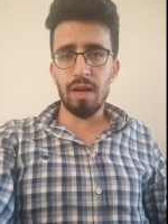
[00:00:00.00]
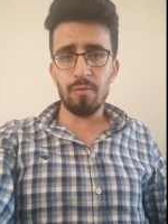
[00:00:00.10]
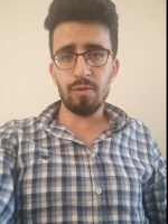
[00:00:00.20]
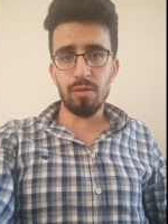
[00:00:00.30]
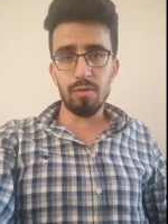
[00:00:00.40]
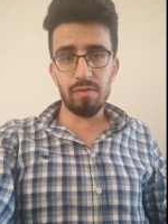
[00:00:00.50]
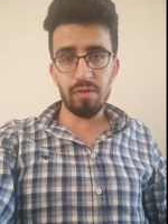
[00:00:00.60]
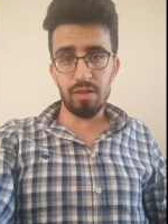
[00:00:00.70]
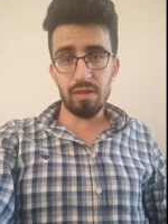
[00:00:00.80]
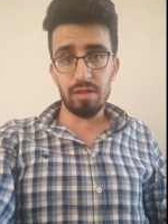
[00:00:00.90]
Outcome of
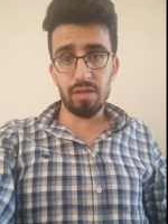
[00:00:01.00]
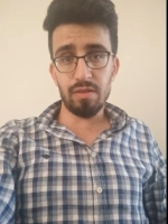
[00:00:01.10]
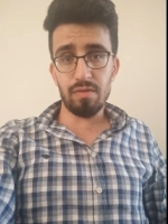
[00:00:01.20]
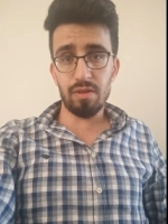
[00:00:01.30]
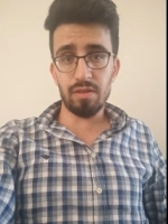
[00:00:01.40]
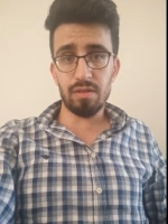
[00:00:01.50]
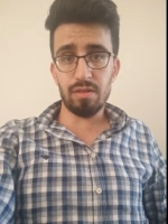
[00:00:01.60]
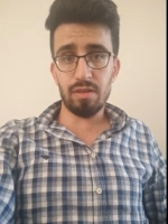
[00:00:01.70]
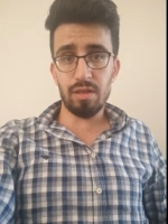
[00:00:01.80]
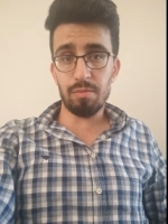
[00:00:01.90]
interest
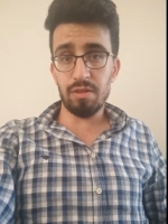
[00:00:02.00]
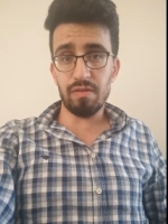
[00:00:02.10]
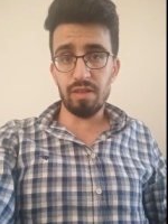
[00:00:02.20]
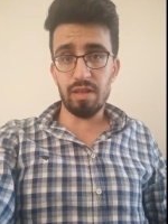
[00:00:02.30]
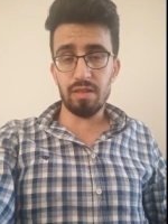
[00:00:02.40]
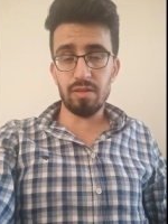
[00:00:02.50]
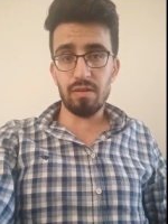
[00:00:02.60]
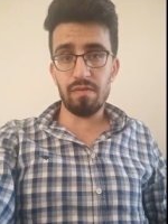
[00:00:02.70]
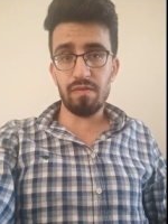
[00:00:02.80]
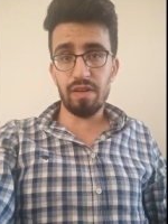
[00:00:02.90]
was the prevalence
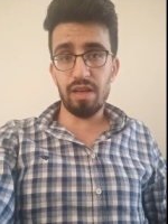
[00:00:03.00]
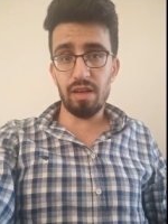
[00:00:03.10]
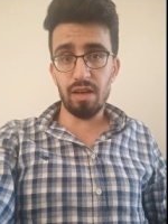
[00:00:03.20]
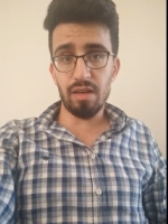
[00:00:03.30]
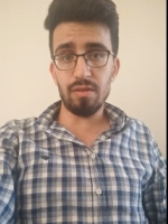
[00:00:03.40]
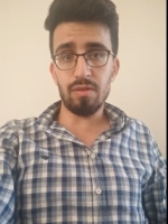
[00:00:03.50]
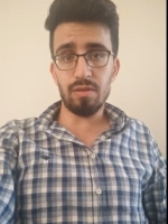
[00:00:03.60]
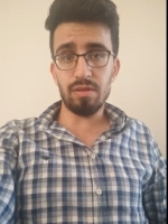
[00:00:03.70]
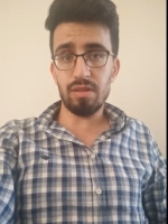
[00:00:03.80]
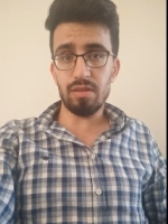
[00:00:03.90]
of failure
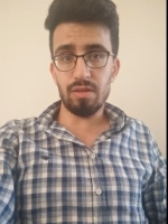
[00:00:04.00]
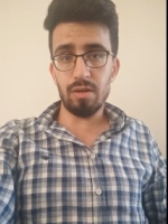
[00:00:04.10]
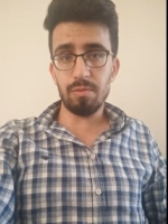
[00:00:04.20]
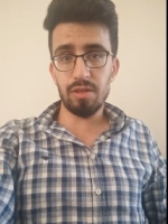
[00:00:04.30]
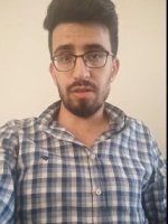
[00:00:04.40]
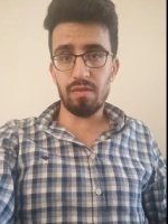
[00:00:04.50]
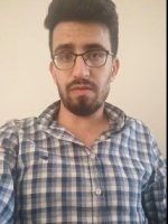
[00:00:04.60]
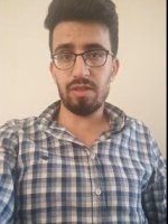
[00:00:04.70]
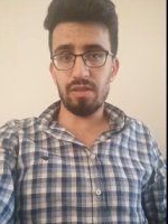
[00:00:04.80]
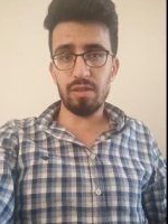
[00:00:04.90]
or disruption of
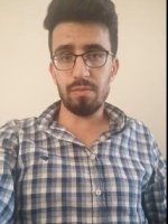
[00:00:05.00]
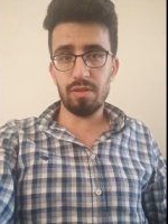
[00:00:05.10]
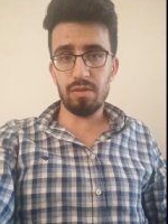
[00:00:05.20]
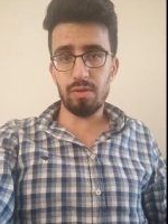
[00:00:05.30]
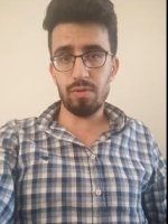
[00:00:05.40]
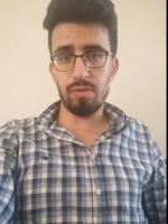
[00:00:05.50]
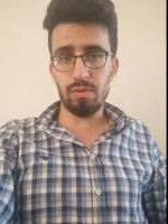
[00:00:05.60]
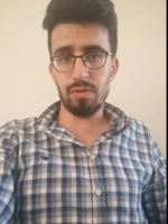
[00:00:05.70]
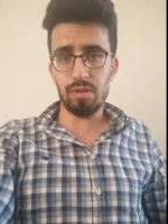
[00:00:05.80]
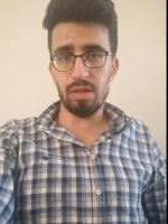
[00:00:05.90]
treatment due
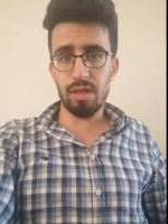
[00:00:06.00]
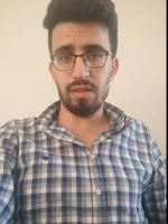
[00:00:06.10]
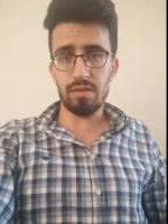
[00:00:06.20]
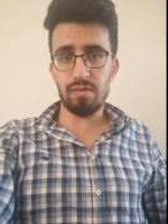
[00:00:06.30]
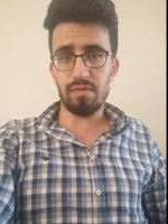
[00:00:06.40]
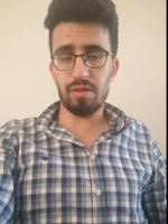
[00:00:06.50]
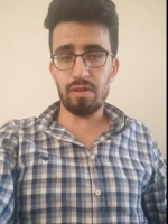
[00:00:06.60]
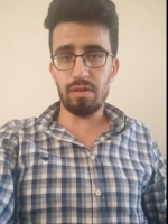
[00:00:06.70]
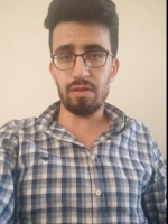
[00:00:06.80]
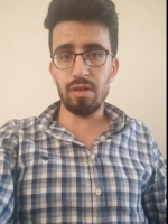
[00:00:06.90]
to delayed
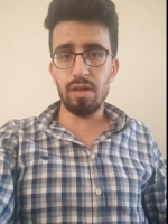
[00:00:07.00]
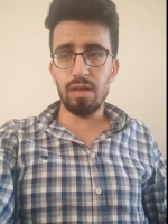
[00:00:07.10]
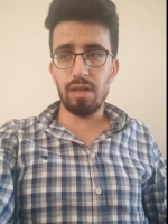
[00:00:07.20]
referral,